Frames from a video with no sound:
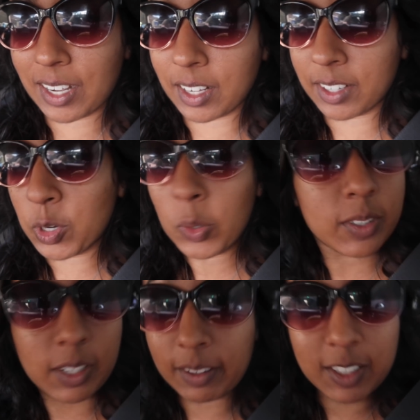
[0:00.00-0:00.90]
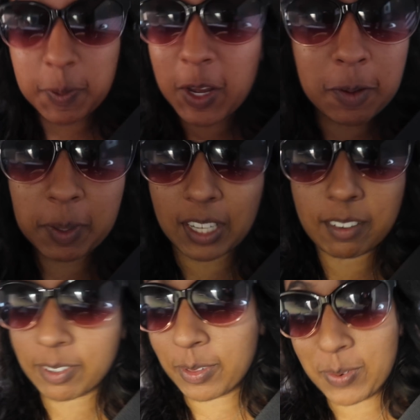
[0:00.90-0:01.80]
are not going to be home
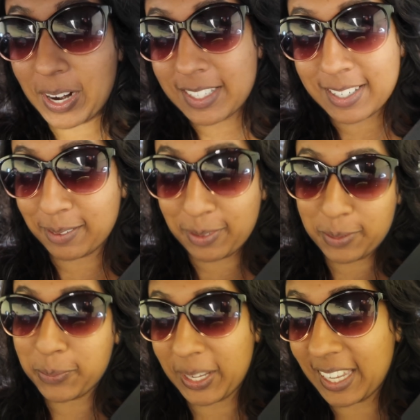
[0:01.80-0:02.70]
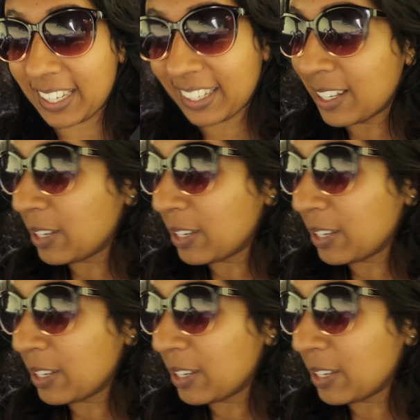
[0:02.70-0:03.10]
again for the rest of the week.